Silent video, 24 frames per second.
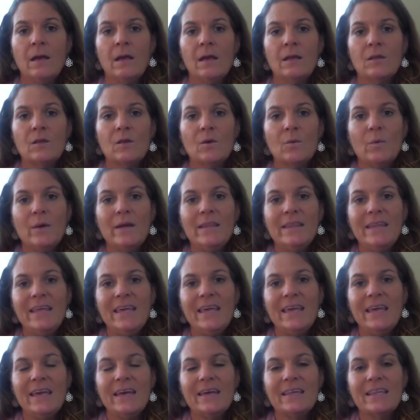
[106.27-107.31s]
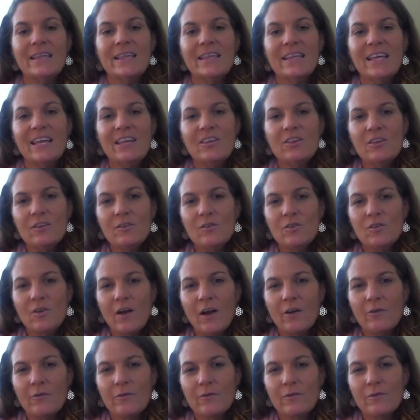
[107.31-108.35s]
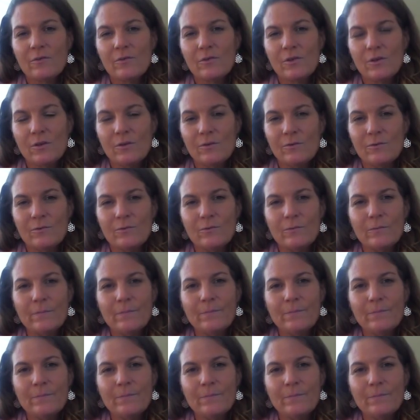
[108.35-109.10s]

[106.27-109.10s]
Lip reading: So what the Ascension chakras do